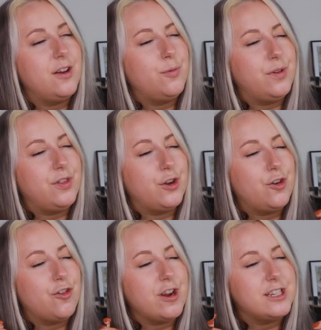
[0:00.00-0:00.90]
with the
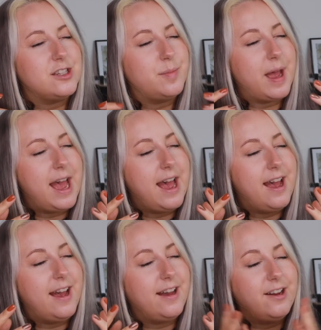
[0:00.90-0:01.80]
crisp
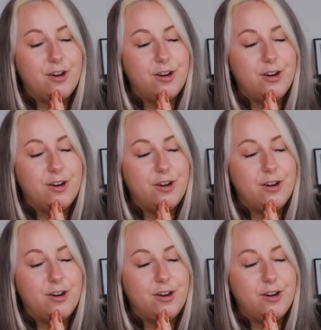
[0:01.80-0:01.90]
air.